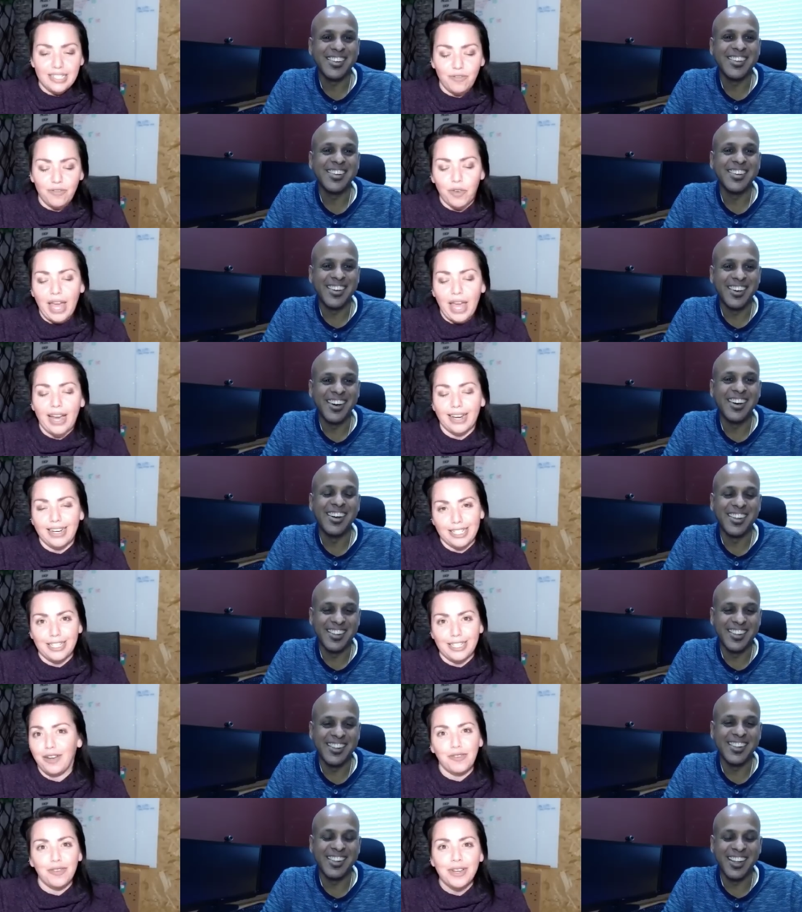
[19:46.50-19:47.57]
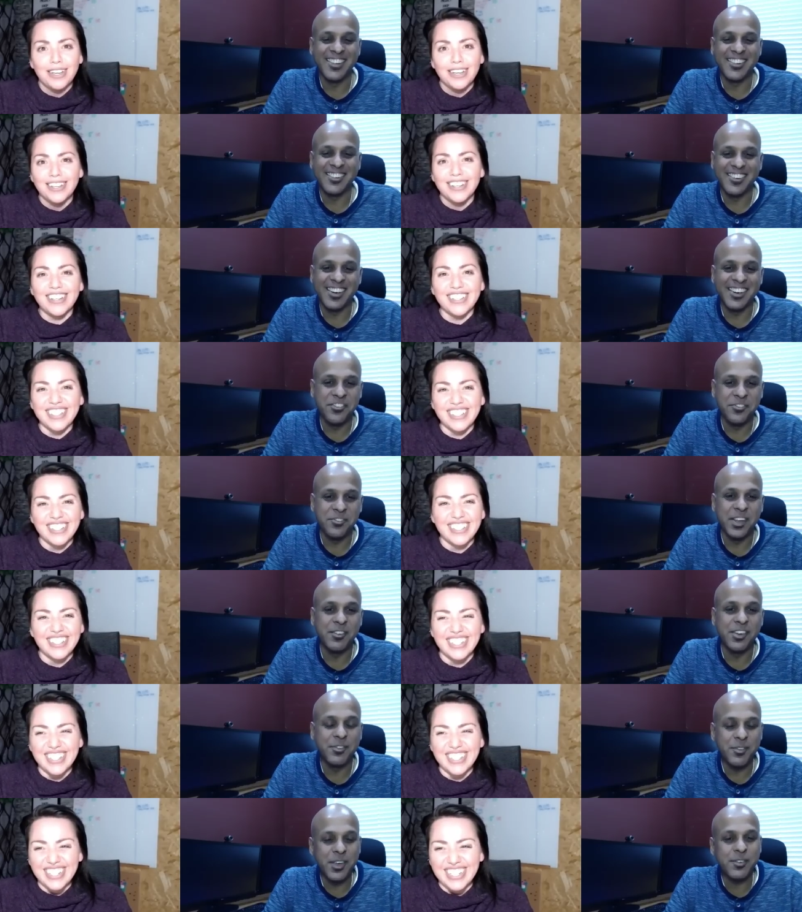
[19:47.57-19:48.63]
Speaker 1: for that kind of stuff.
Speaker 2: That's great.
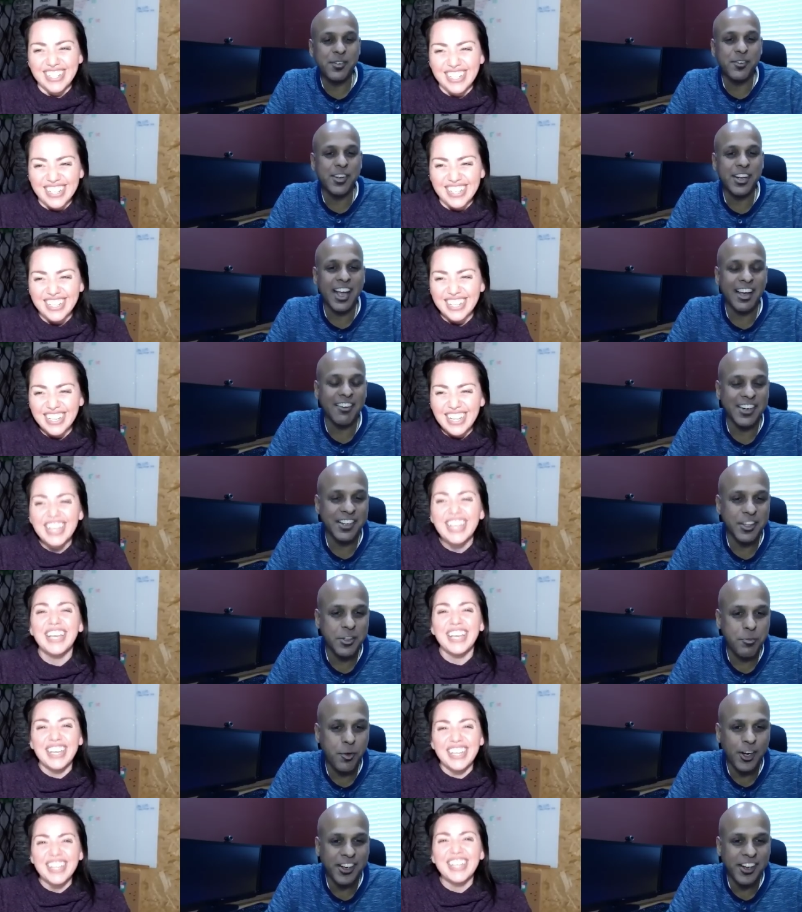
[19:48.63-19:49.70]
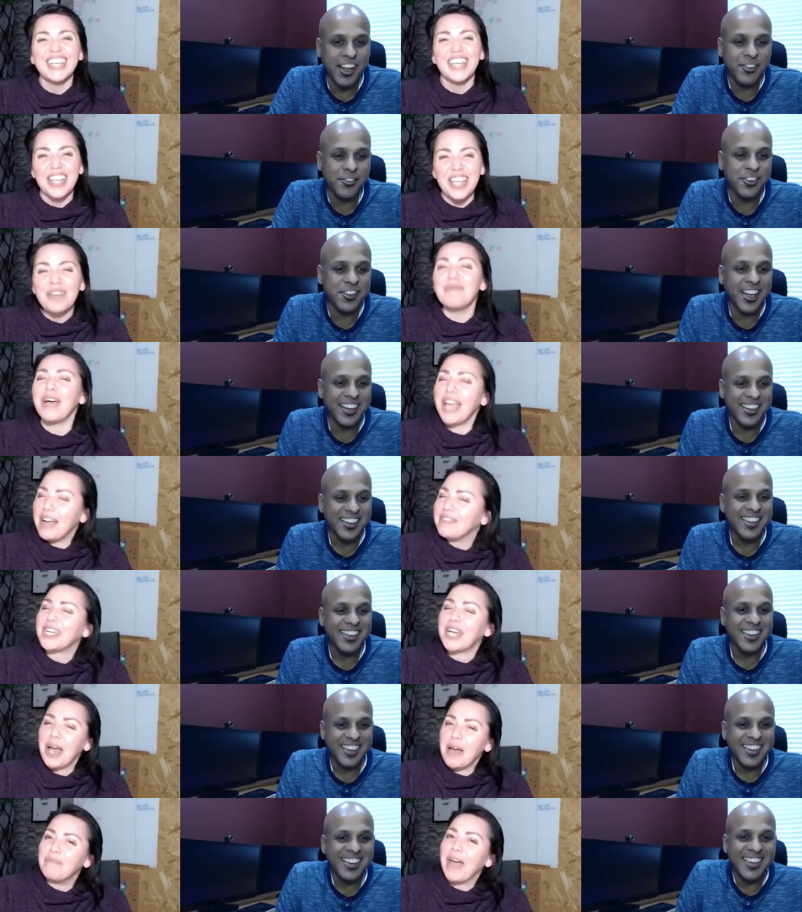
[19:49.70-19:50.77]
Maybe maybe we'll have another podcast. you
Speaker 1: that. might have to
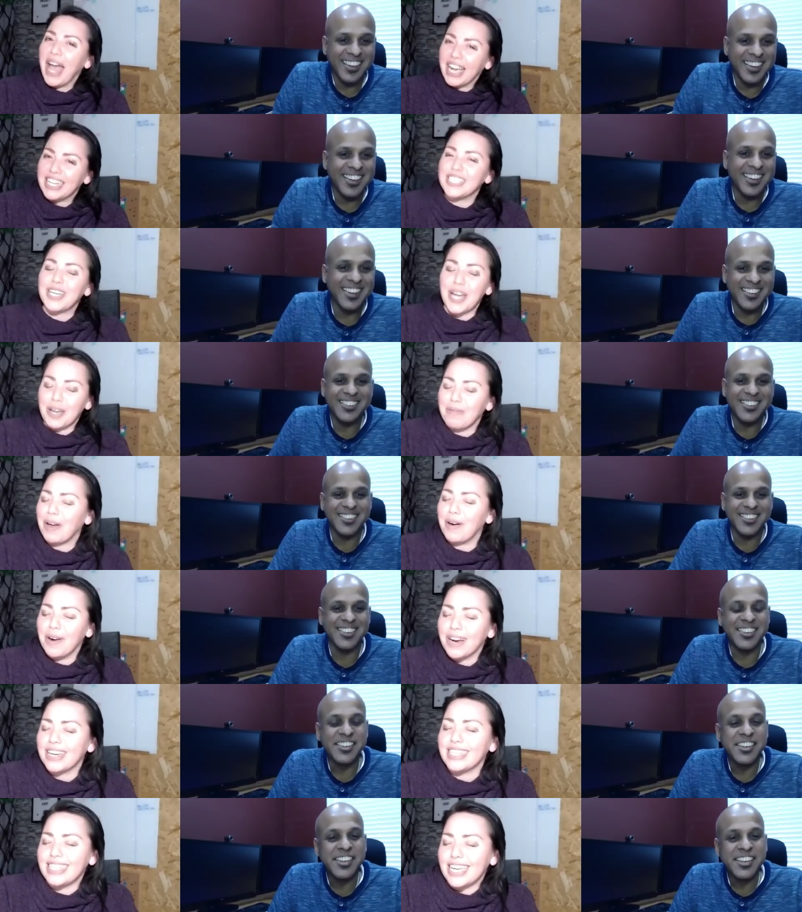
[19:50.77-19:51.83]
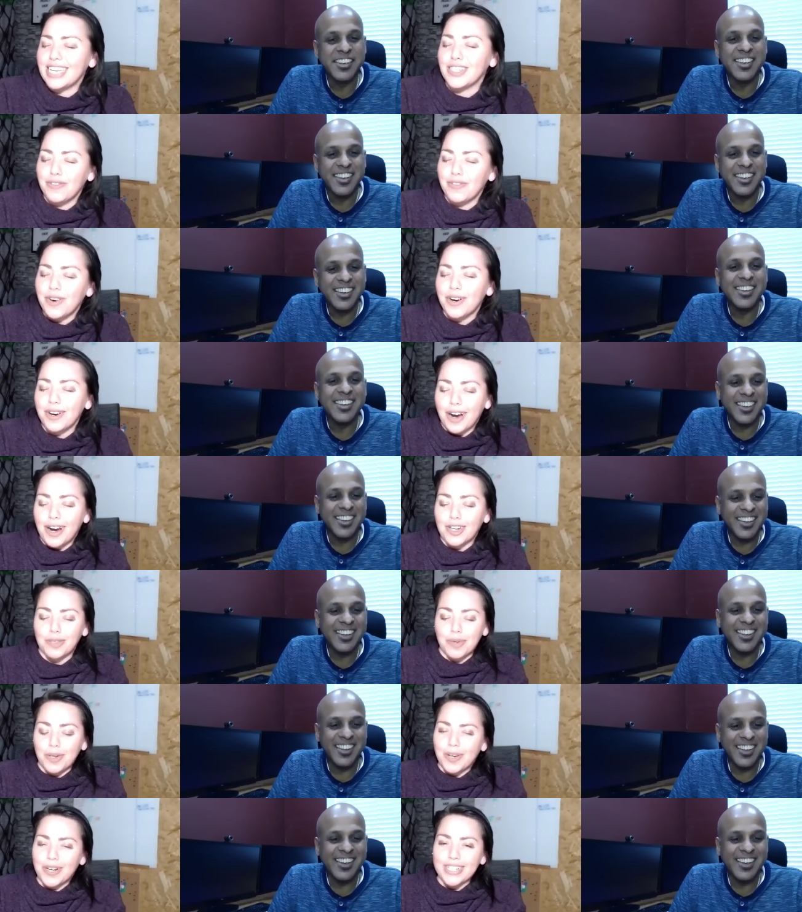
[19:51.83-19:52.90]
come back and talk about organization for
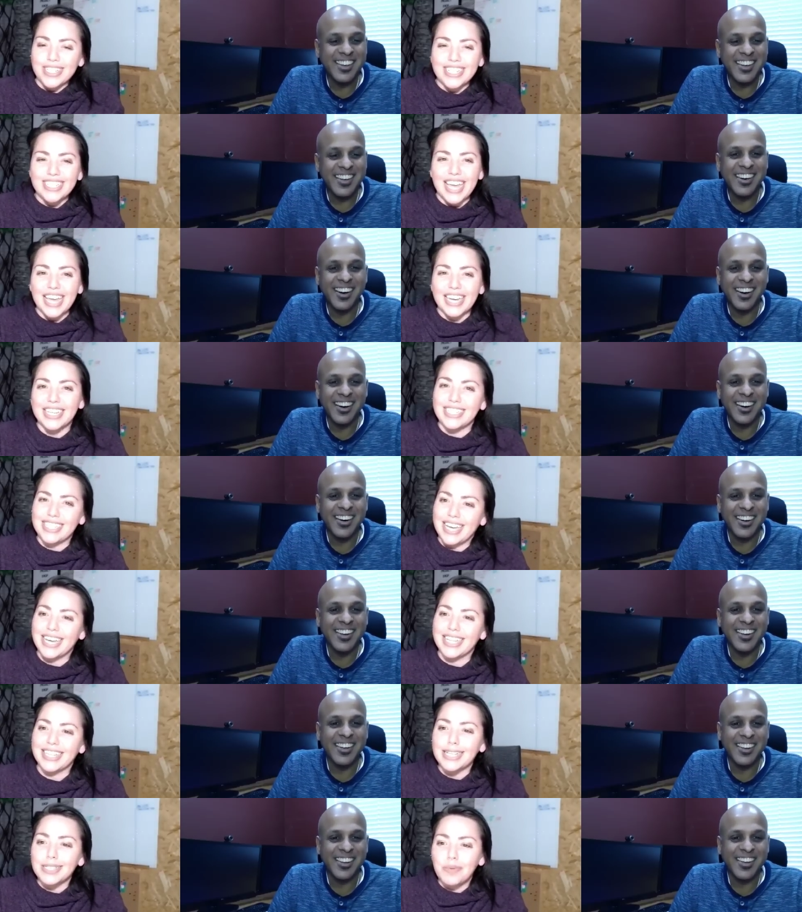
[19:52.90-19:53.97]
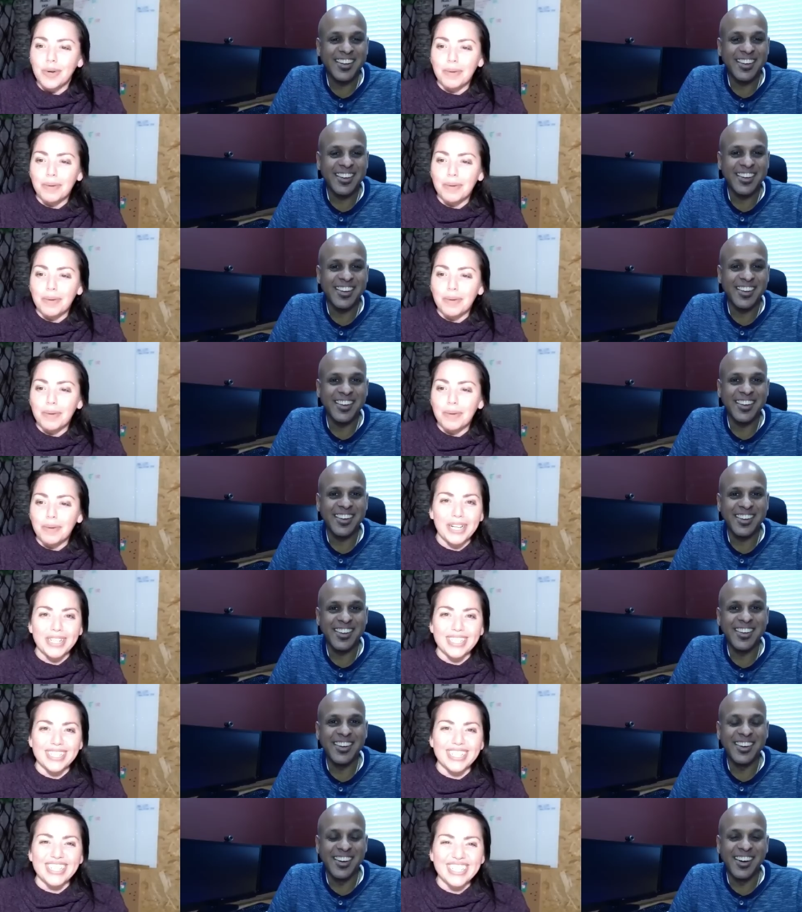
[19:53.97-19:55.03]
entrepreneurs because that is uh, that's one of my sweet
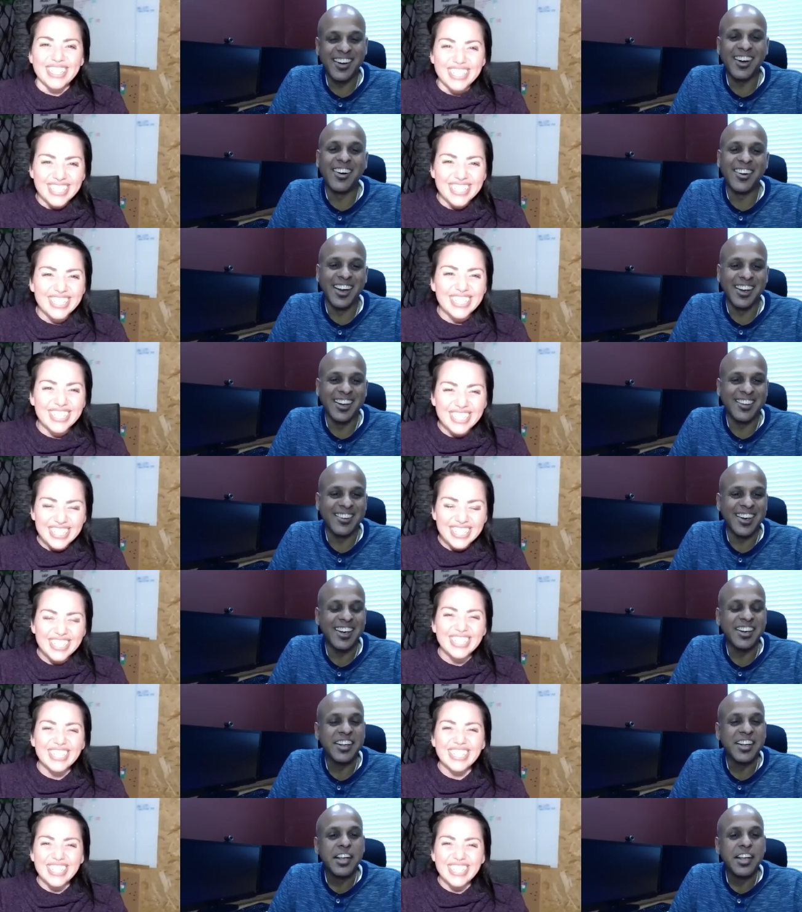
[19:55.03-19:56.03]
spots.
Speaker 2: All right, great.